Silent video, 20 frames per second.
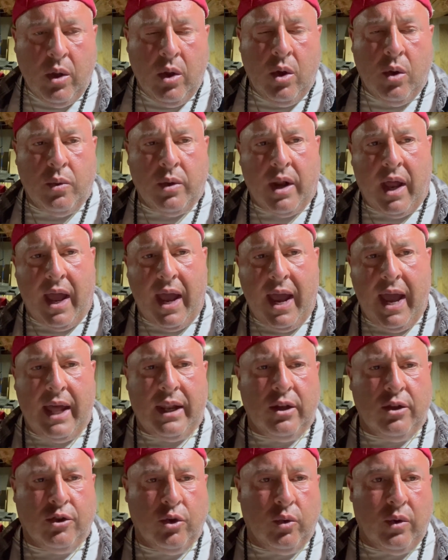what I had to
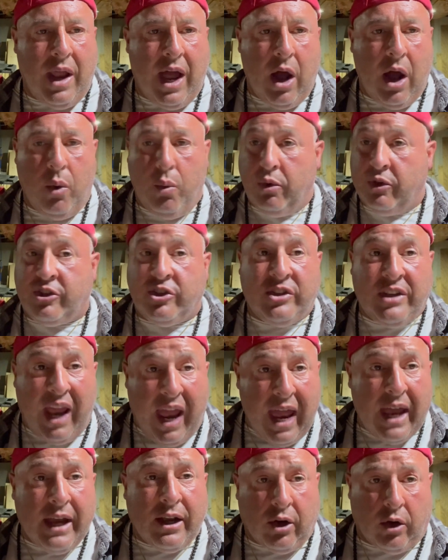do now was
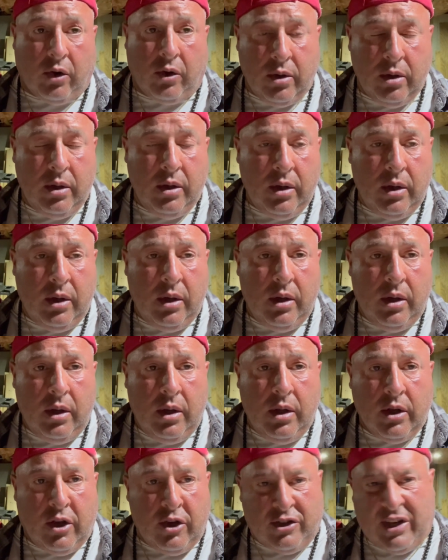stagger,
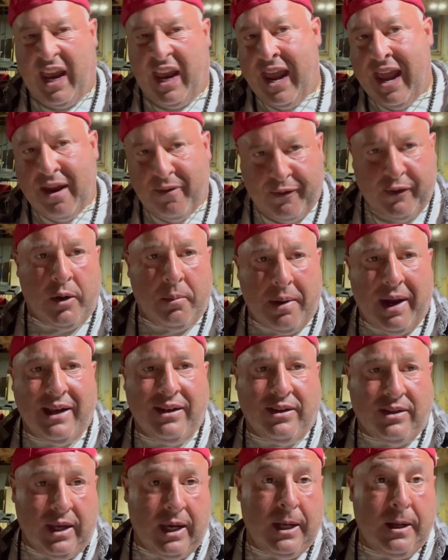because half of them I
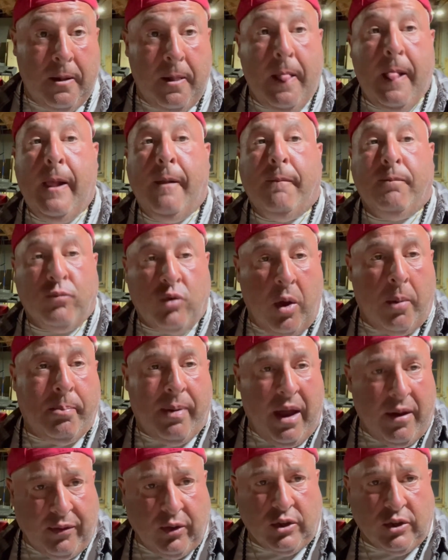did the
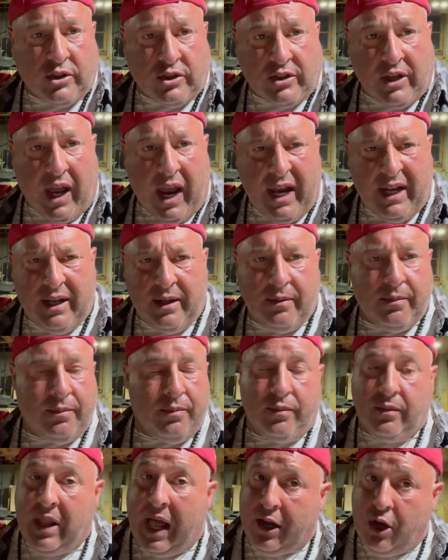beveled side and
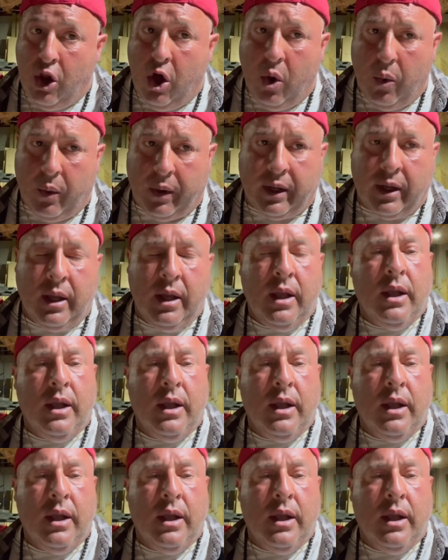not knowing.